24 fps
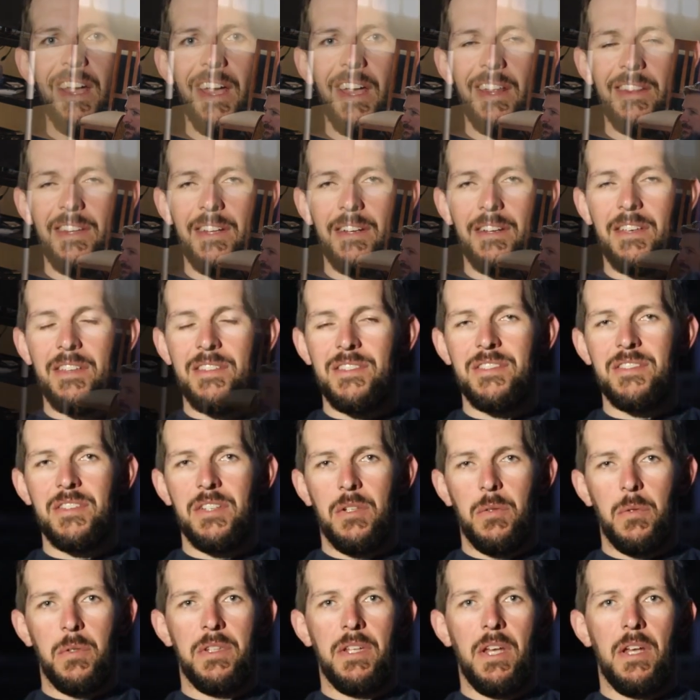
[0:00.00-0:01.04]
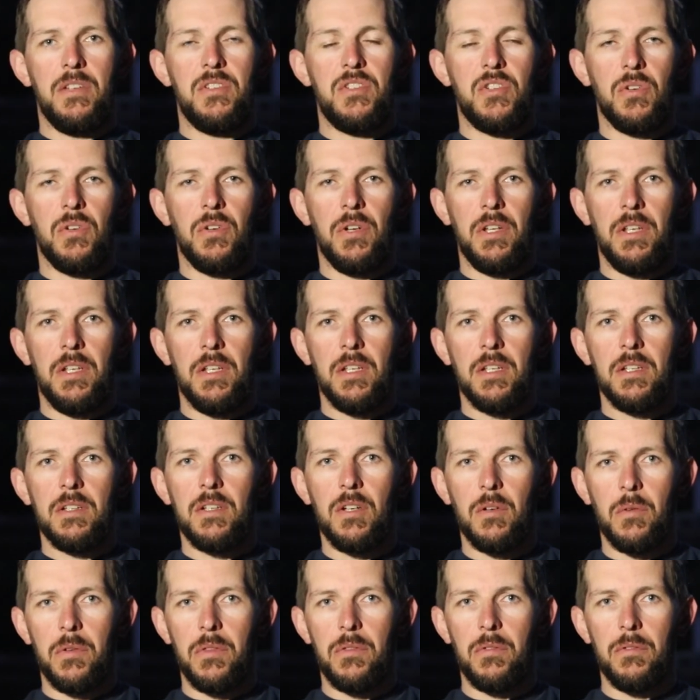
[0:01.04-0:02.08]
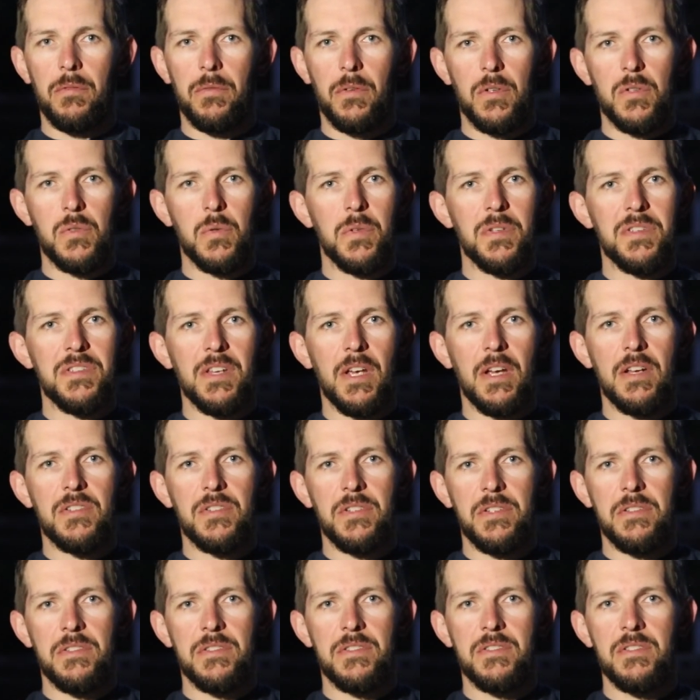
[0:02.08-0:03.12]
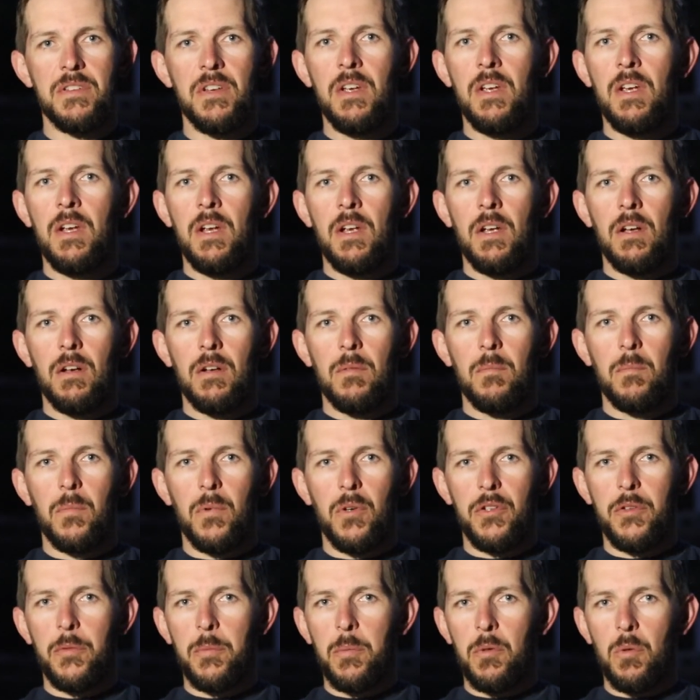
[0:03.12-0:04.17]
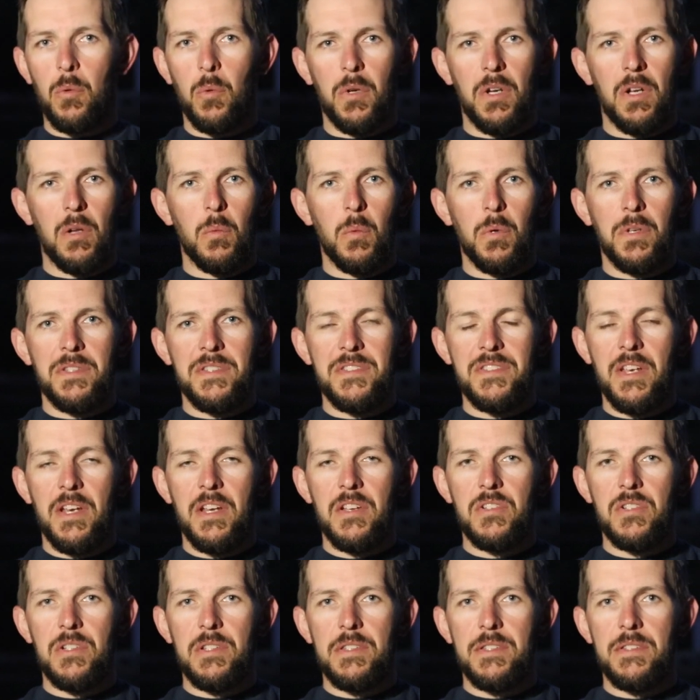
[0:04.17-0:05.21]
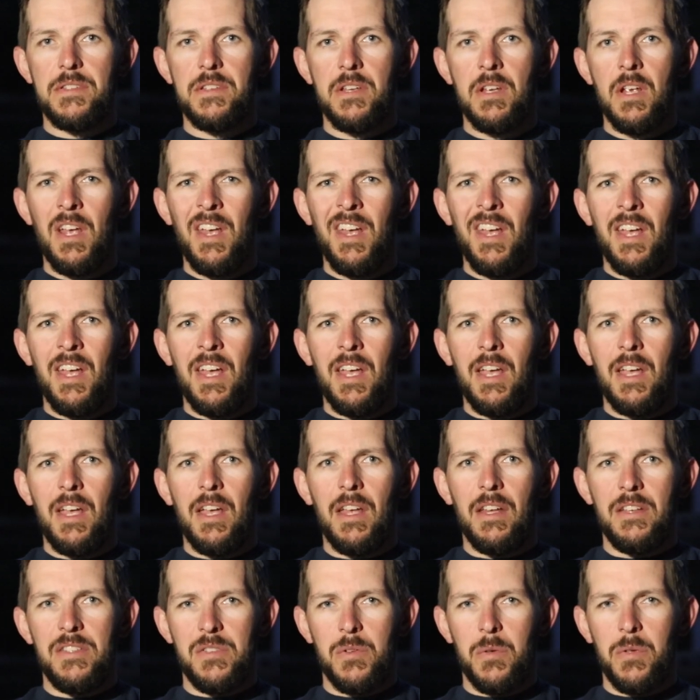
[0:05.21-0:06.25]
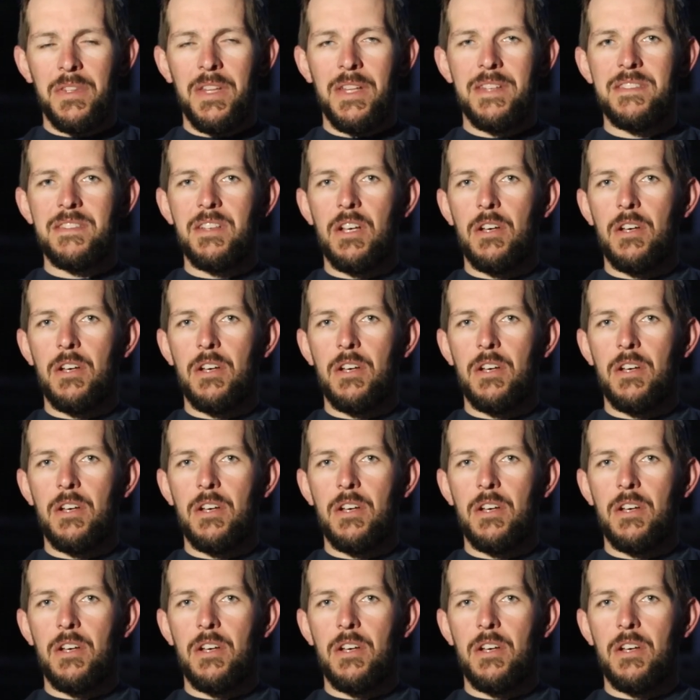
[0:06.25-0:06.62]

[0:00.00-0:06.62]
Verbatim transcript: and then continuing that journey, going through virtual sessions, multiple one-on-one -on -one sessions, and doing that